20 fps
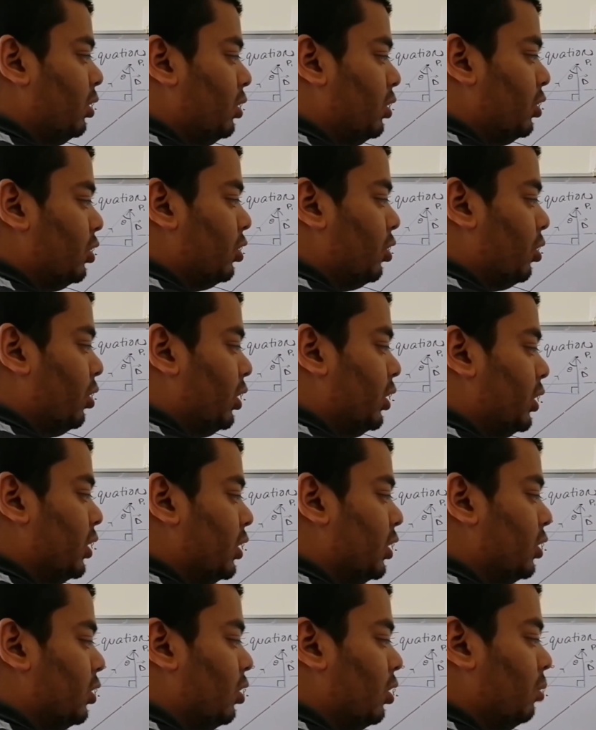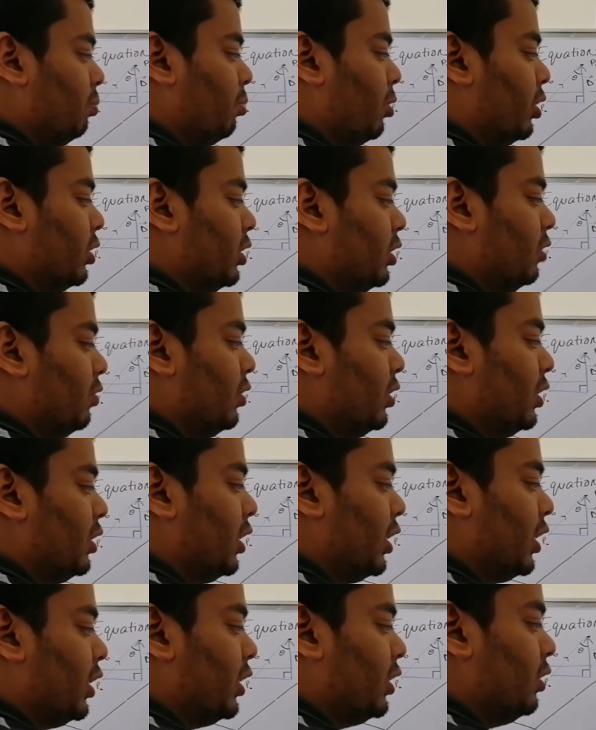Sorry, this is not positive, this is
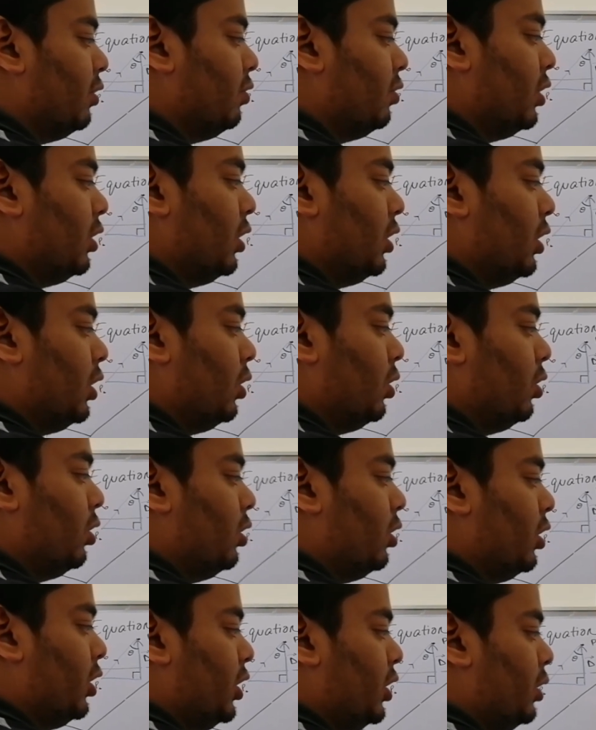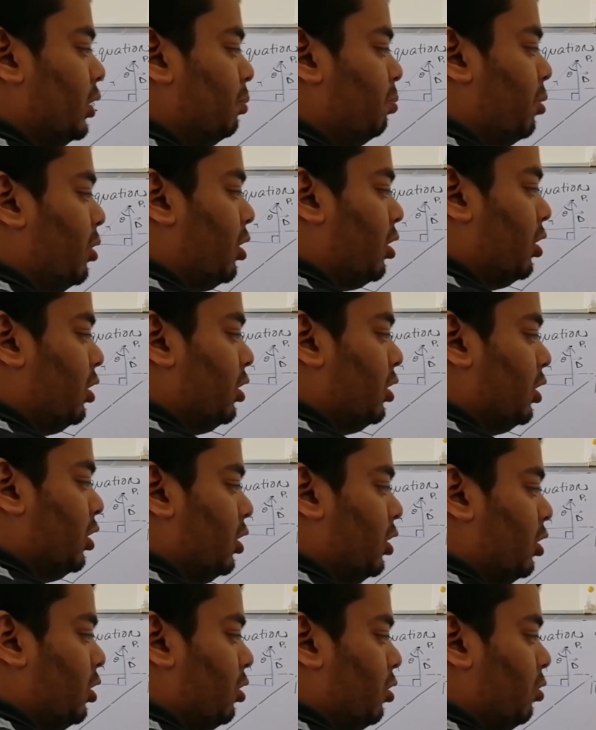negative. This part,
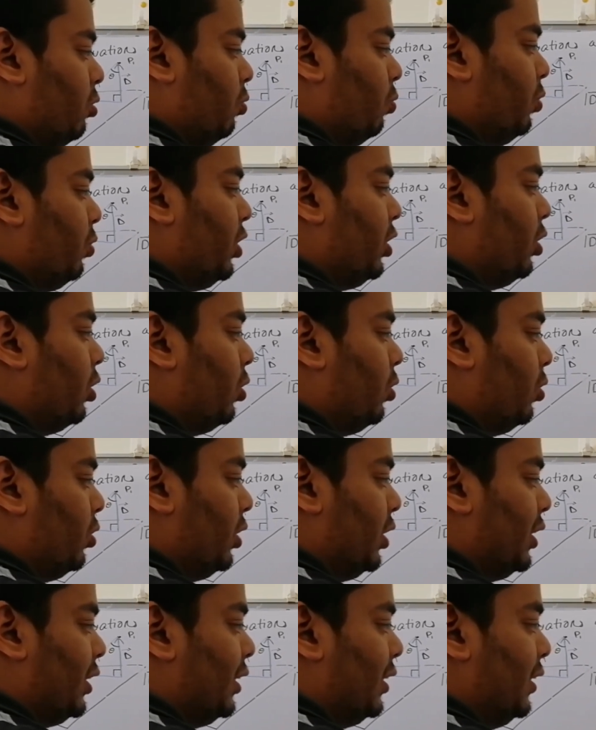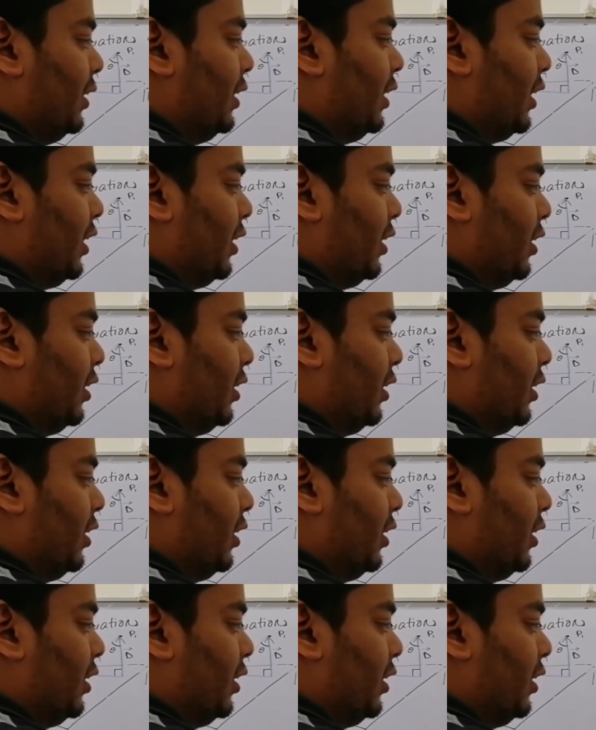we know this is D.